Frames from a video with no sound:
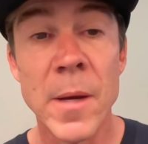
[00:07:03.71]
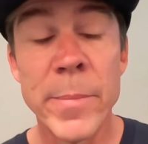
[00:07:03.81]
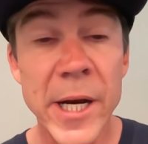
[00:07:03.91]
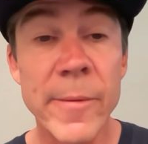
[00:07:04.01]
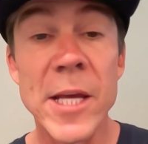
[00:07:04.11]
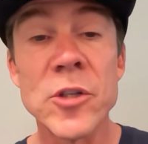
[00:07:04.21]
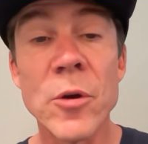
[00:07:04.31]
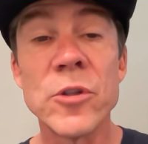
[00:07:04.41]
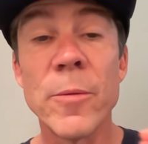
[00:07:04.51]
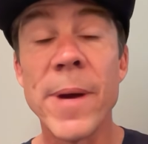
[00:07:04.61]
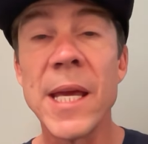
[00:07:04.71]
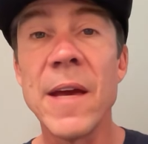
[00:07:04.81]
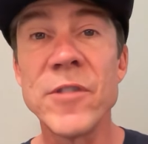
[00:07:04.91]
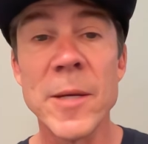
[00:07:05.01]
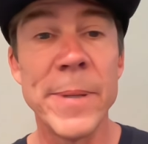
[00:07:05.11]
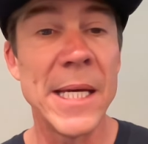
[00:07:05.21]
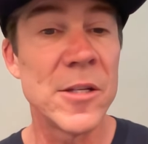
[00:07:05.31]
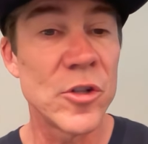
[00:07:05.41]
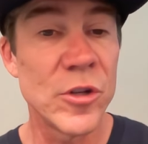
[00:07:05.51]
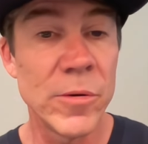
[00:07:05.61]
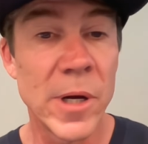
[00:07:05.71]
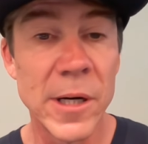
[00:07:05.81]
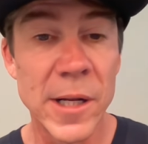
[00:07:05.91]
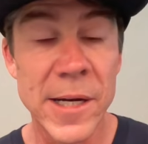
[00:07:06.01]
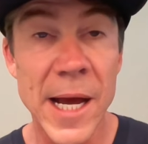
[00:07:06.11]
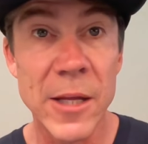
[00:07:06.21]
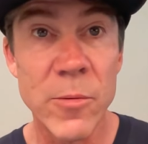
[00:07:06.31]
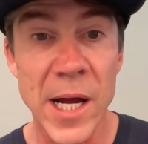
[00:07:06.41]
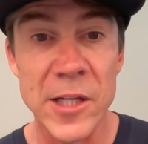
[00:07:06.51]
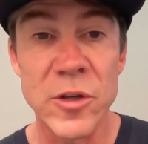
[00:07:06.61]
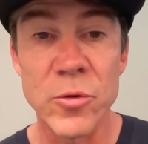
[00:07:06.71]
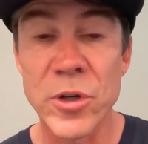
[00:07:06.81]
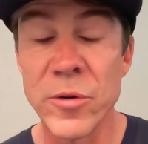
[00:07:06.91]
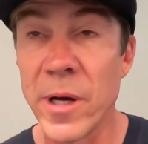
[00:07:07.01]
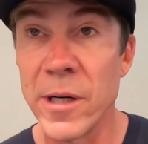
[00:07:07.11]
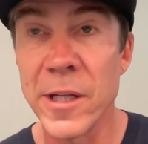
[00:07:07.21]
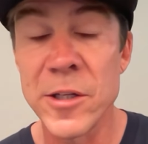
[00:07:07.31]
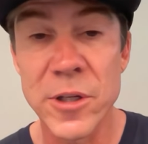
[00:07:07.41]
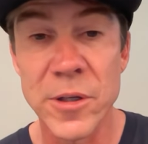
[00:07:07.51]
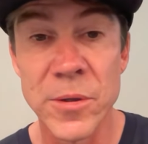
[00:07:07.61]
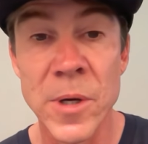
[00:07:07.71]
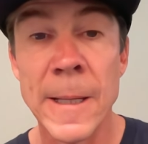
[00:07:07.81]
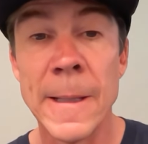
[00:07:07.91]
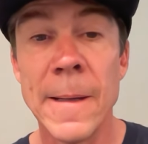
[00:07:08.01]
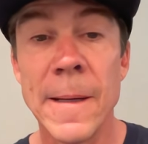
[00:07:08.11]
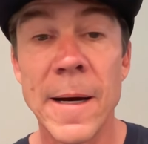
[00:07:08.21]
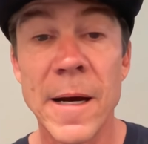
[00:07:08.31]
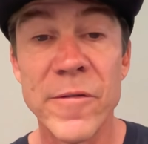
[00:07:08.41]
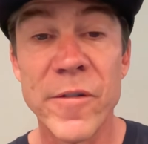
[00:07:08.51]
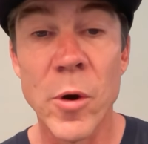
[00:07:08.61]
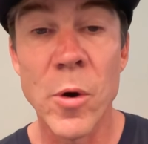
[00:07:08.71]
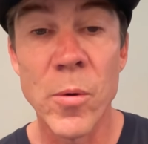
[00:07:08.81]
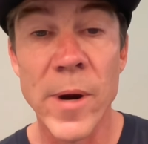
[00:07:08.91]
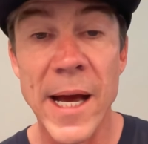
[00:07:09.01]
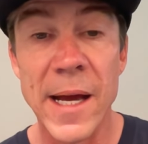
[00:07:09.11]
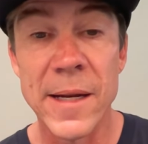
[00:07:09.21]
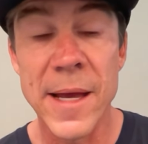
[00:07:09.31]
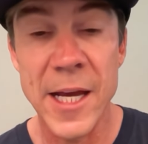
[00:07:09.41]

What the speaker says: But anyway, so my FTP is 290 watts, so 202 for the whole ride.